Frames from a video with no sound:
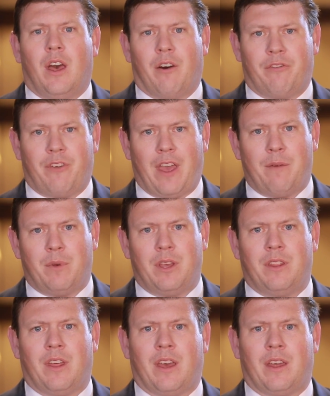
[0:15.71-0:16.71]
a
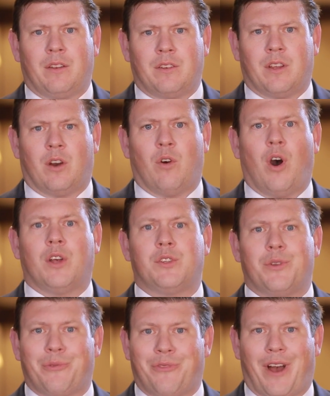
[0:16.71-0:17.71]
family that
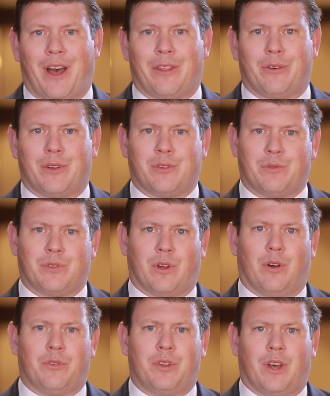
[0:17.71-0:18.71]
lost their father as a
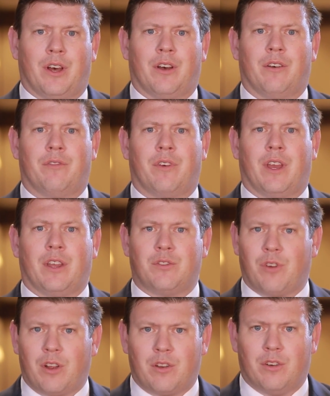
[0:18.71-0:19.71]
result of a
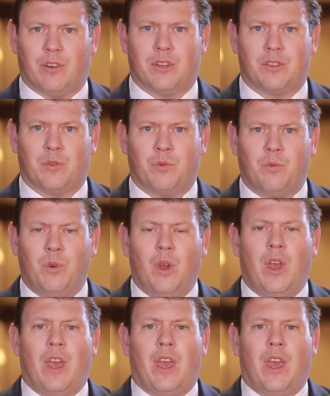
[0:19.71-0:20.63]
truck collision,